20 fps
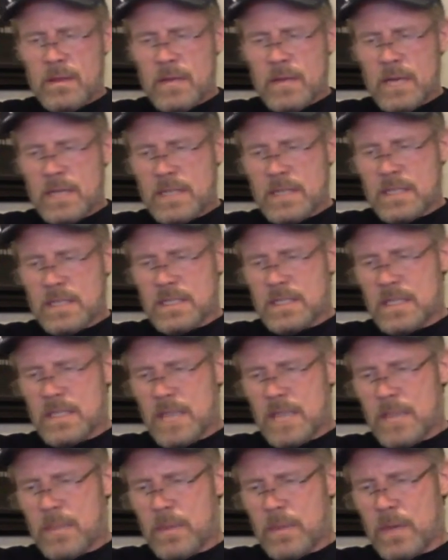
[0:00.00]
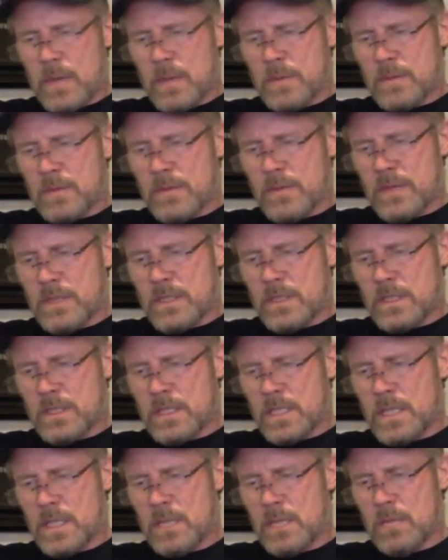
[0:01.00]
As the sniper observation
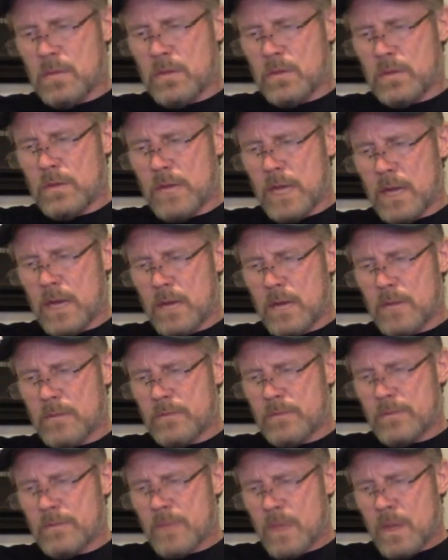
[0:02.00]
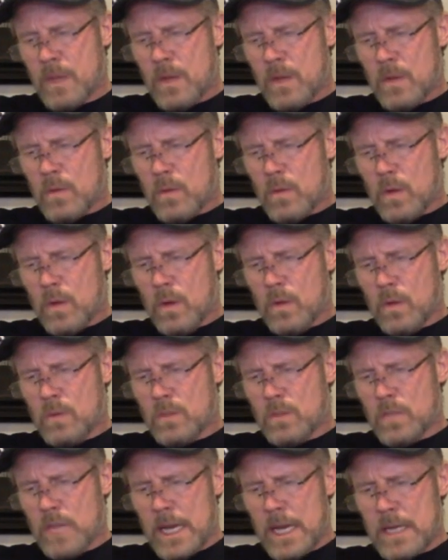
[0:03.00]
team moved out, Roan,
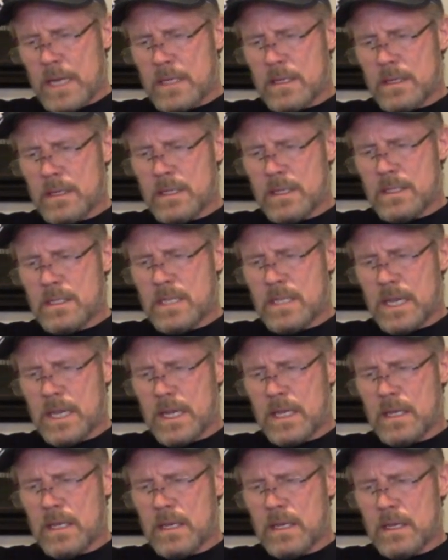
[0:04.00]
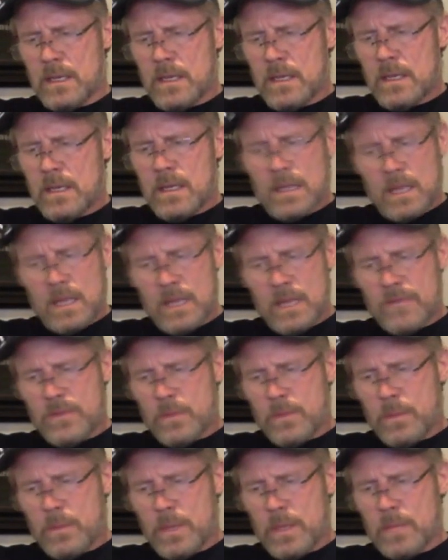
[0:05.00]
Jack, and Tig left
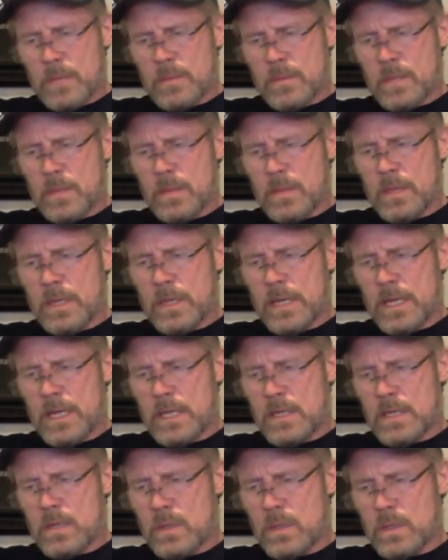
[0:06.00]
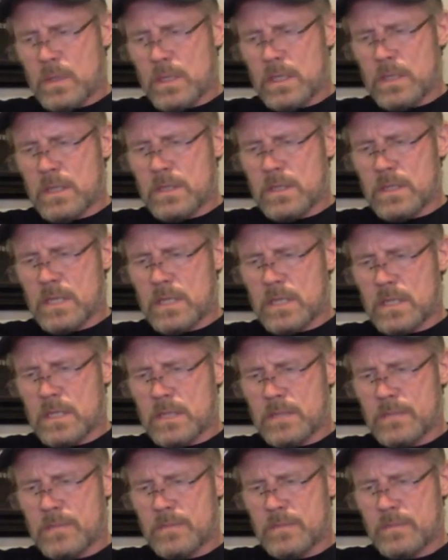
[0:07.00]
the BMW and headed toward the intersection.